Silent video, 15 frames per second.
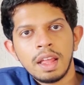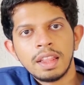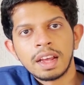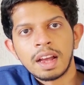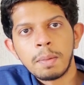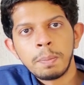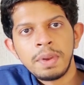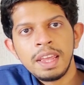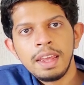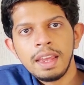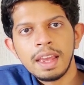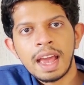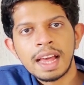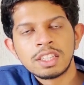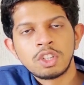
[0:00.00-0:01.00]
The
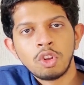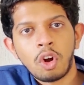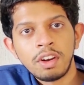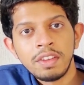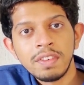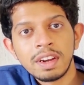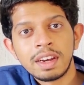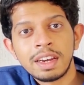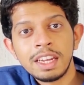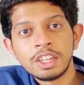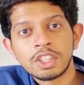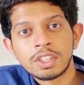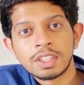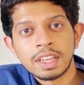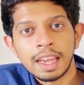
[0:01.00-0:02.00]
company has not even
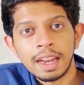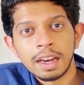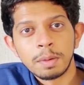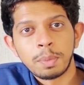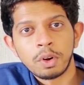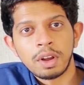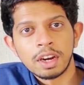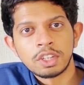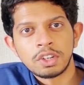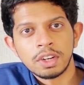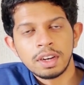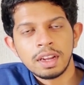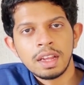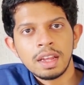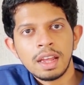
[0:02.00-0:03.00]
reached scale in
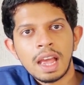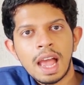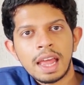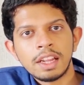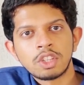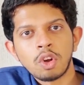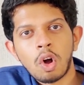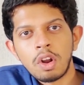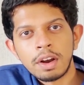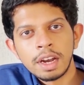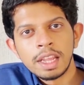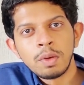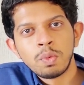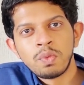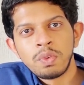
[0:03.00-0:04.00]
production and is
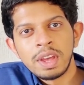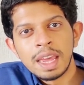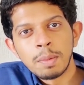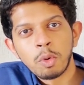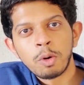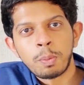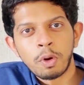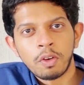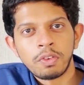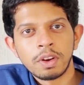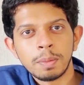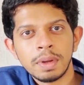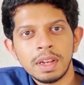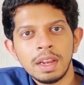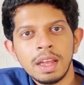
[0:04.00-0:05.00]
already way more
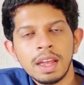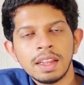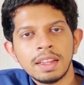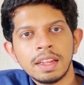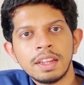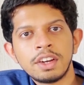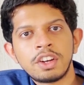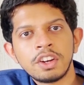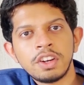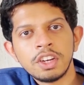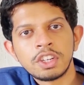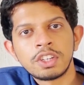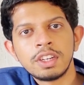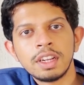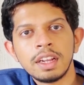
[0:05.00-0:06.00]
profitable than the
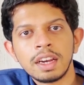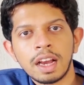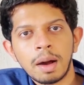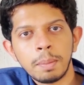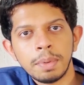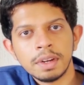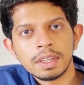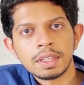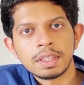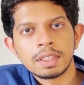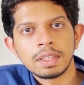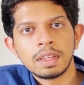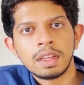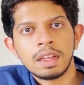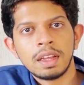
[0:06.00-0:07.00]
traditional
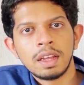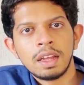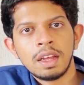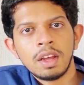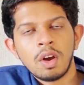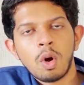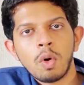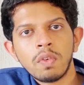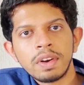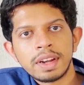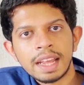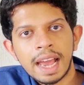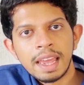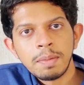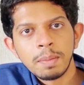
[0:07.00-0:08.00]
incumbents. Over
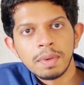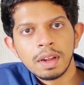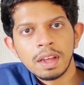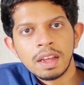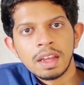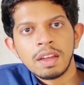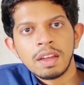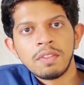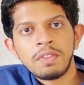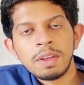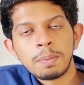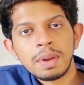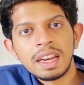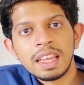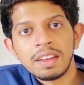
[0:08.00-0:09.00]
time,
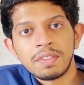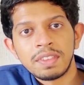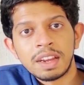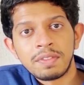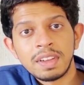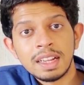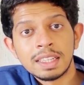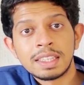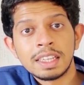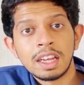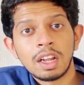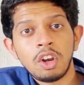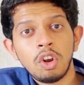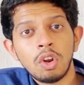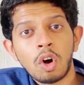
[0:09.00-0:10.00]
we believe that we will see
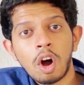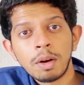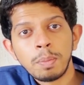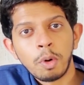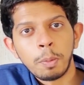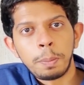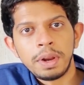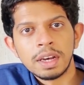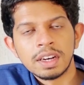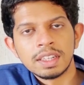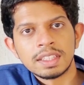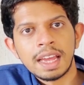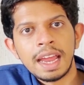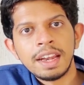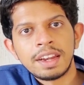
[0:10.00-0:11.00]
a lot more
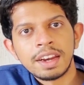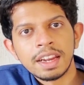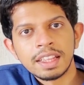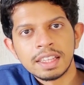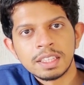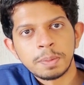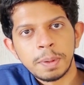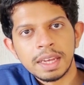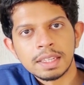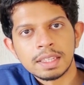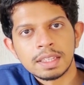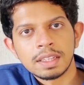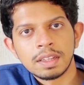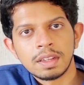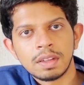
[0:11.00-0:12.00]
players entering this
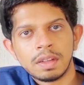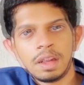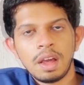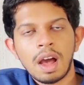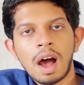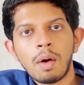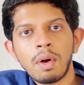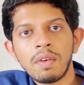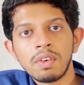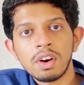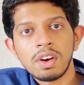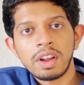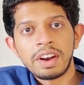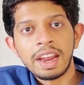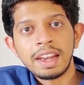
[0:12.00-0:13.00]
space.
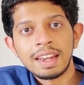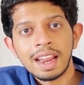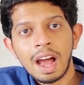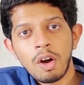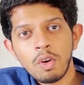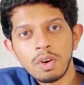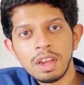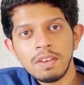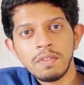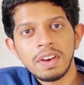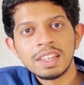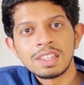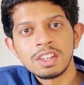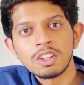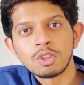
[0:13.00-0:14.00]
However, right now,
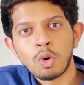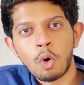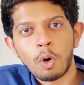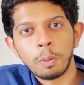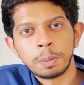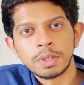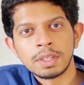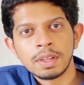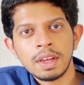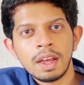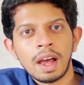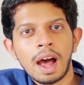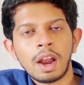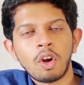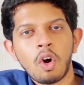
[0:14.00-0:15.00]
investors' hopes
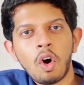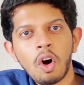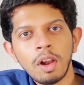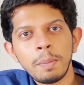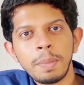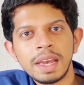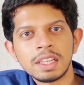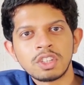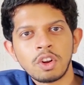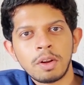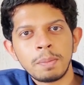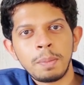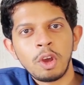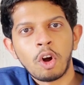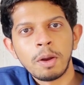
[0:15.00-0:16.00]
are all based
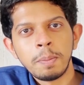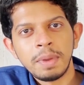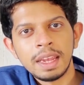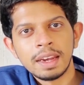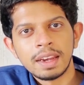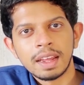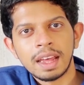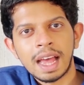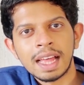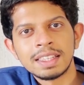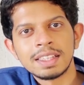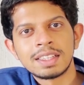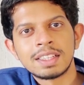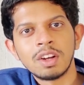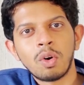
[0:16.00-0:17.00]
on Beyond Meat
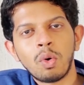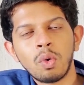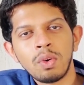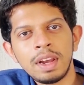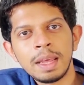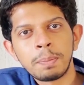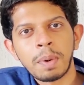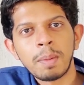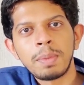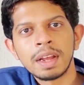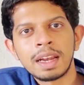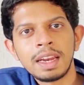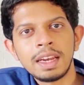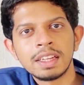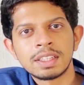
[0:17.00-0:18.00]
as it's the only
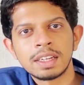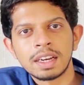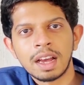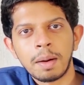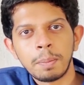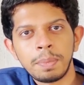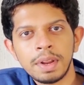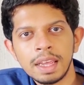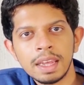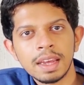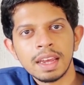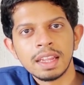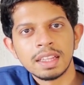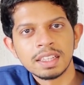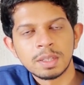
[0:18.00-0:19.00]
publicly listed
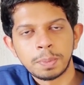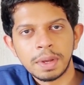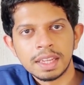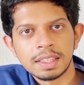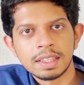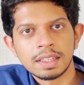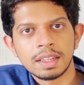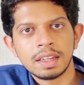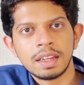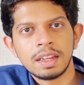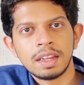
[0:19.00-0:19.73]
company in this space.